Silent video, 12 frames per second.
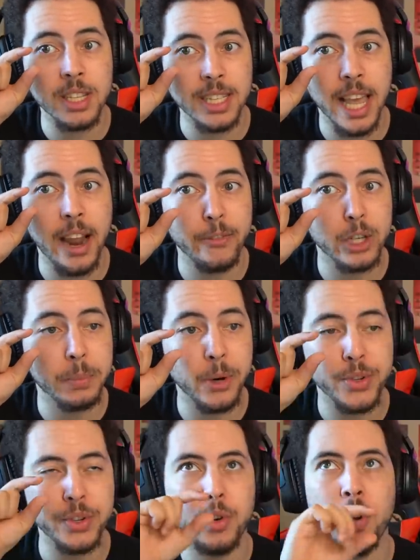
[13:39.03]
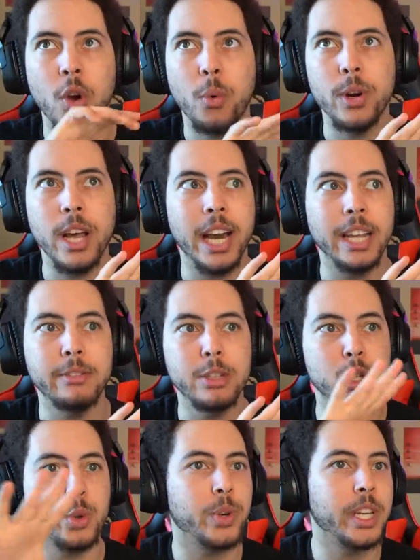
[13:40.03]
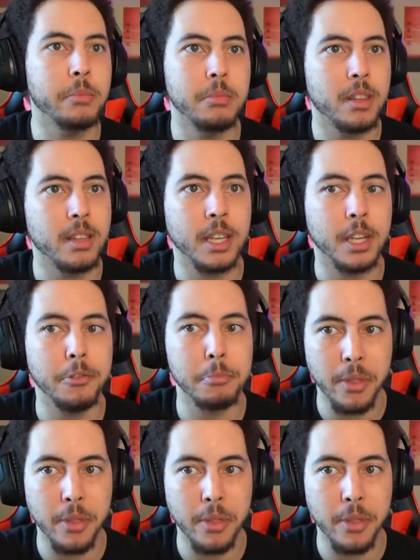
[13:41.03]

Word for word: that the average person would not even dream to think of.